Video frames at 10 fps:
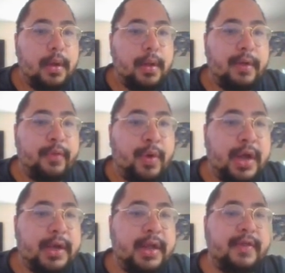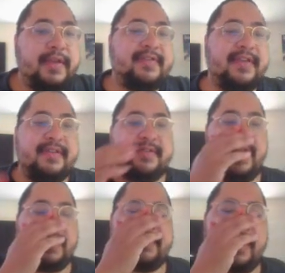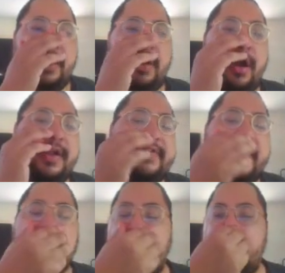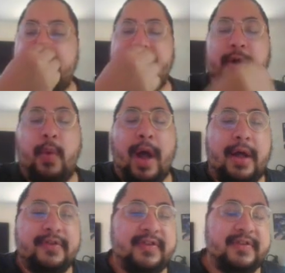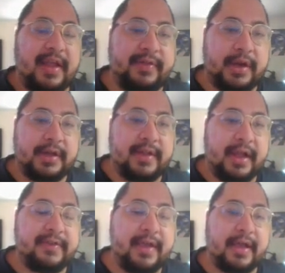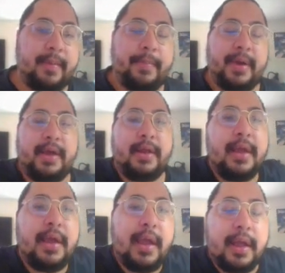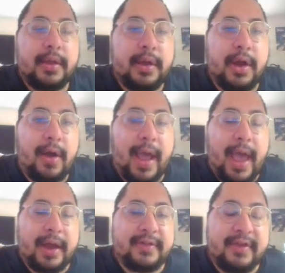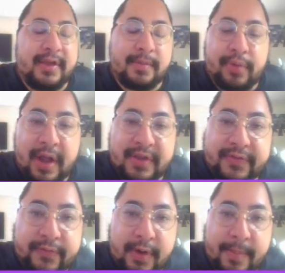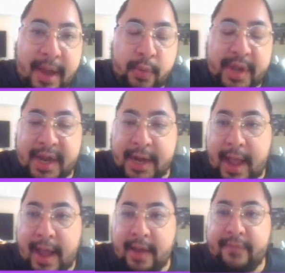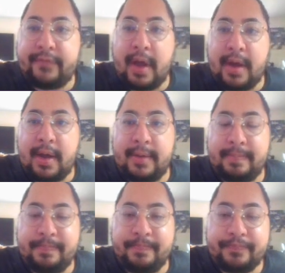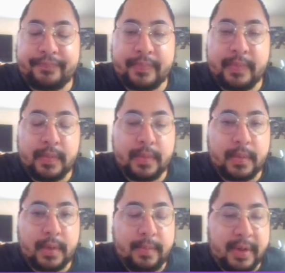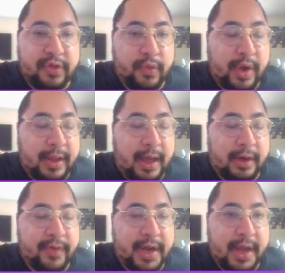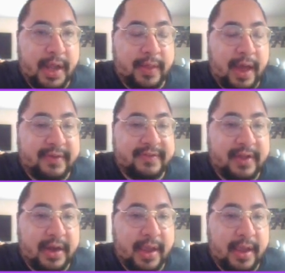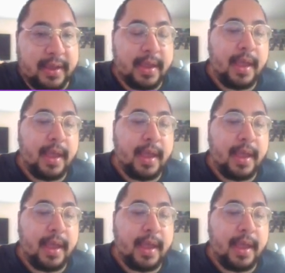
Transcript: Hello everyone, this is Lexicon Architect, and it's been a while since I've done a deck tech, but I had to decompress for about a week and a half. Been doing a lot of reading, a lot of studying,